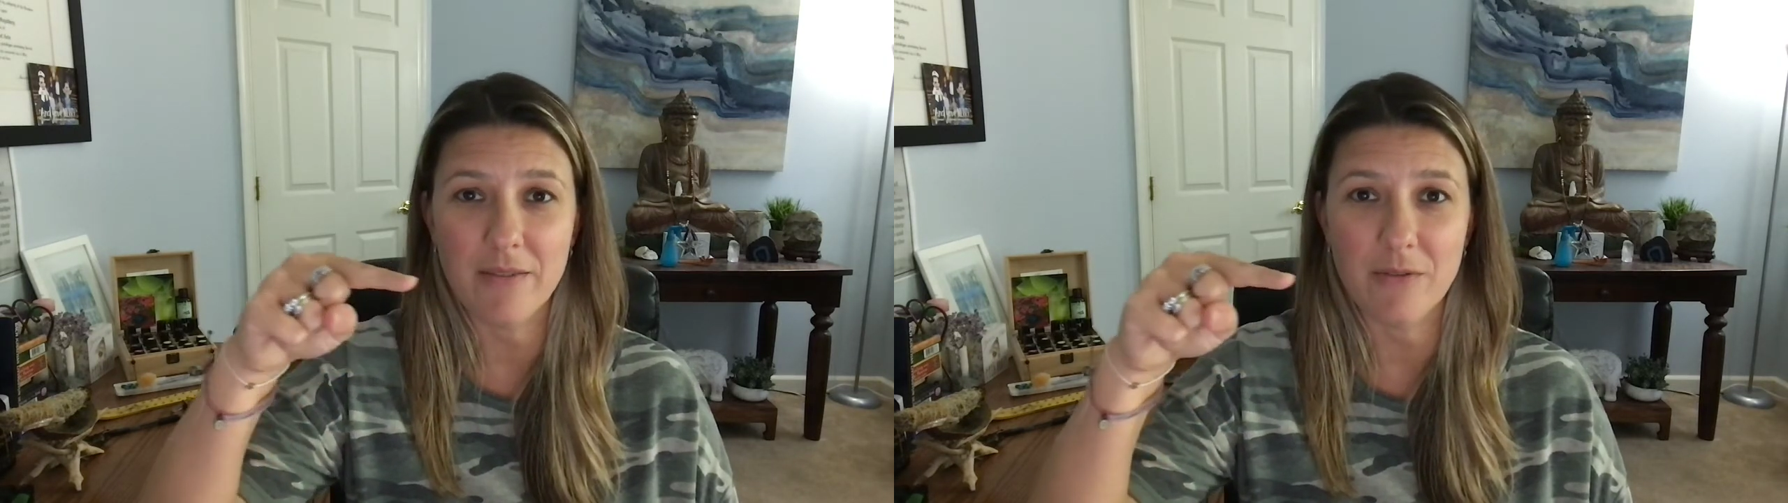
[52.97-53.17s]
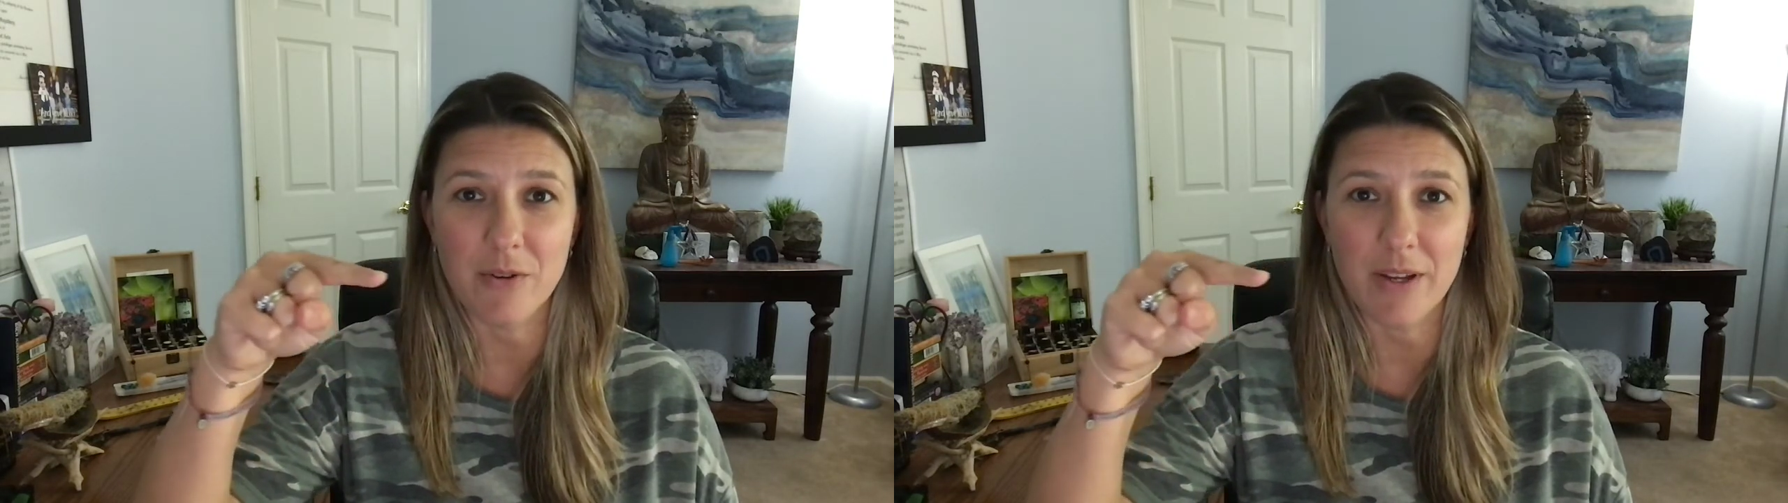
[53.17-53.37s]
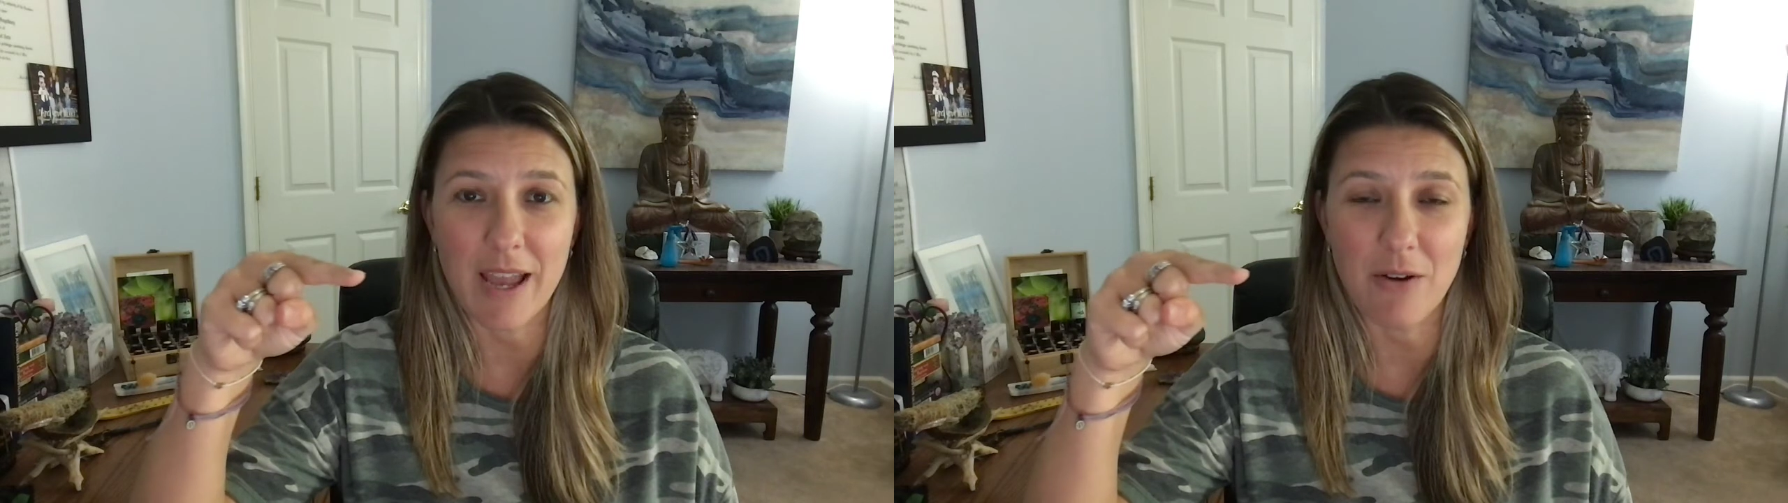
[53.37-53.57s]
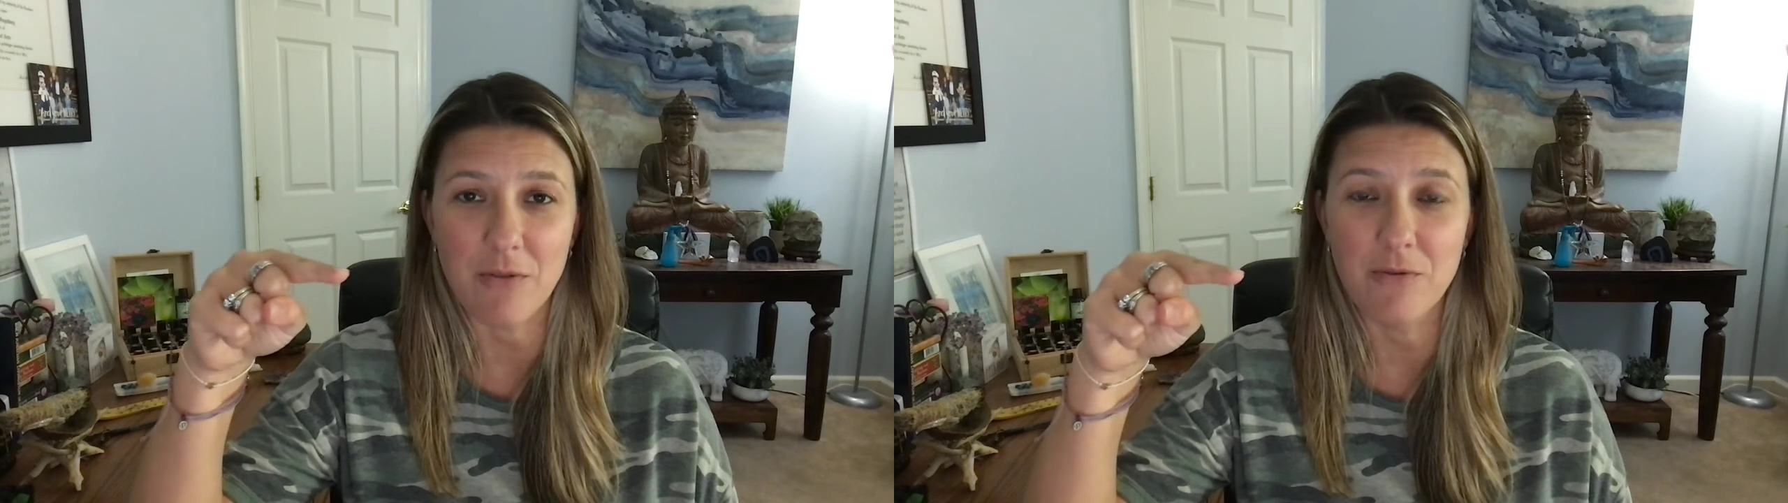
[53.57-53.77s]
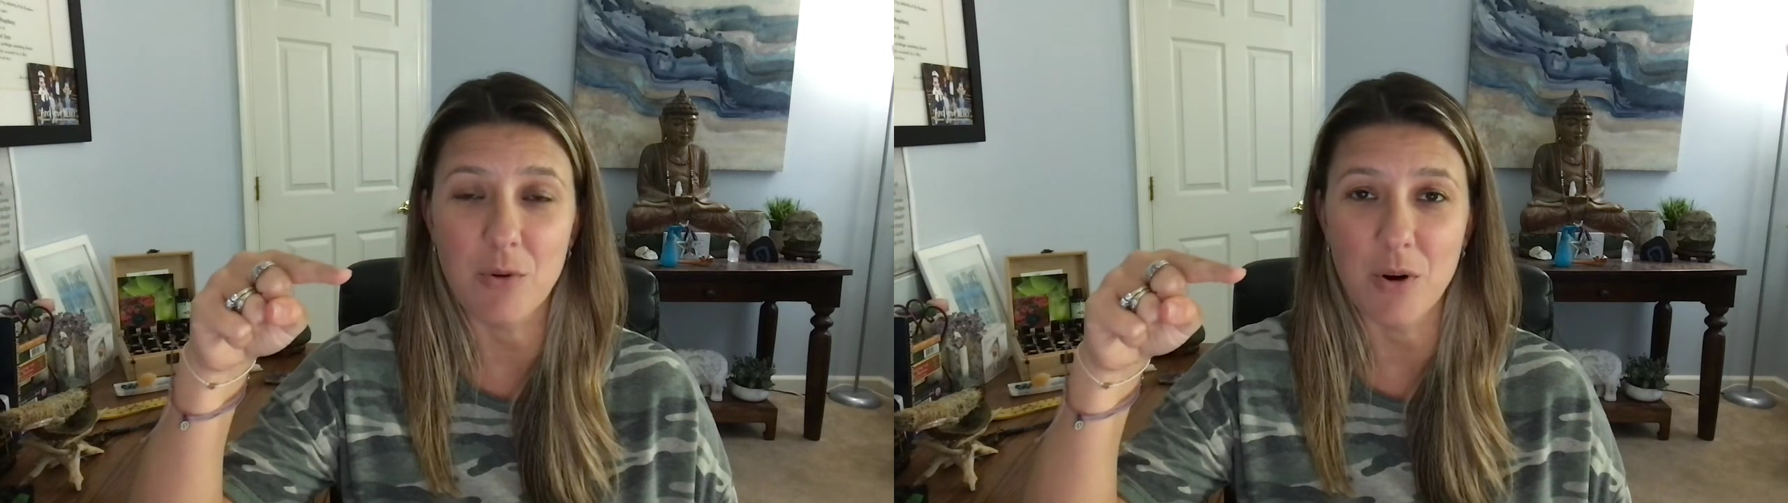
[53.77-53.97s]
for a count of
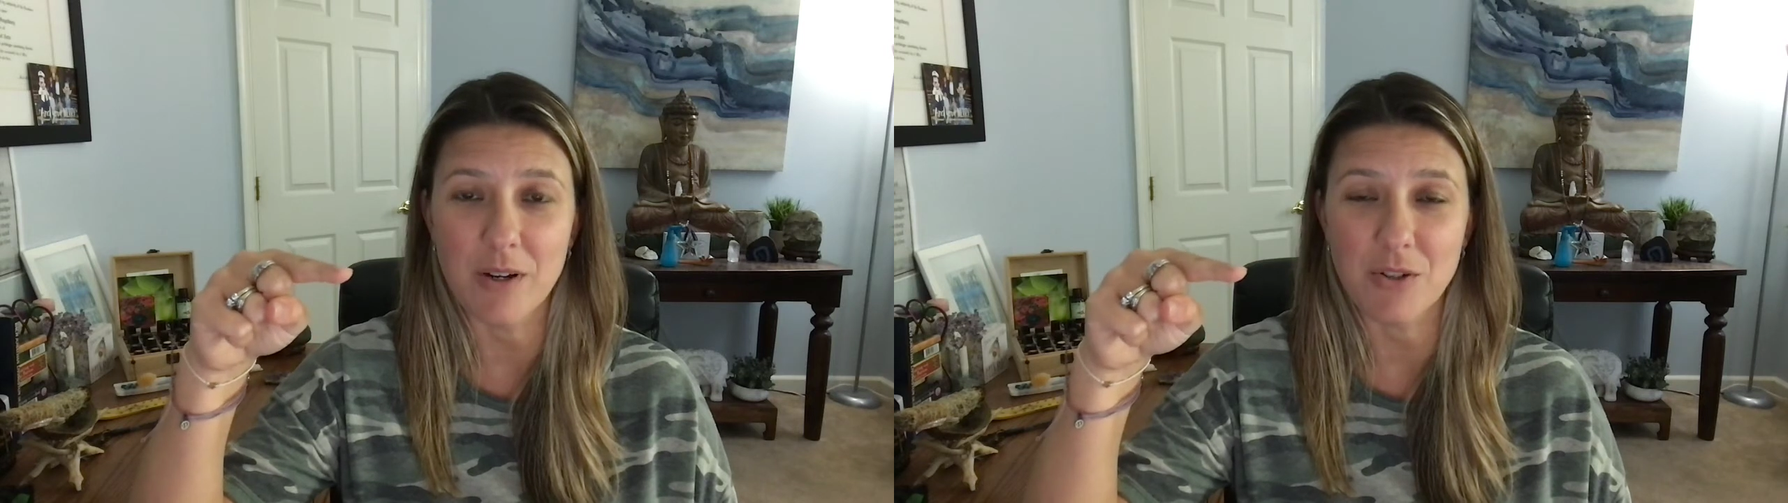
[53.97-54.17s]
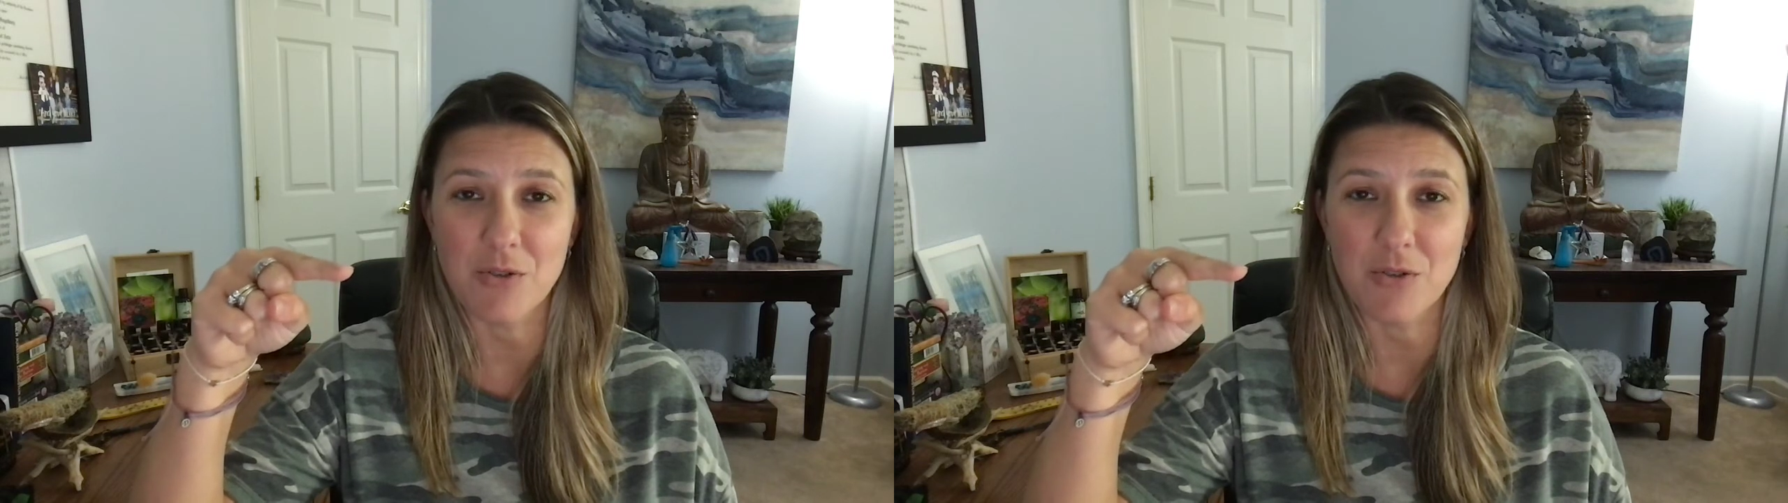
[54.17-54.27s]
4 as you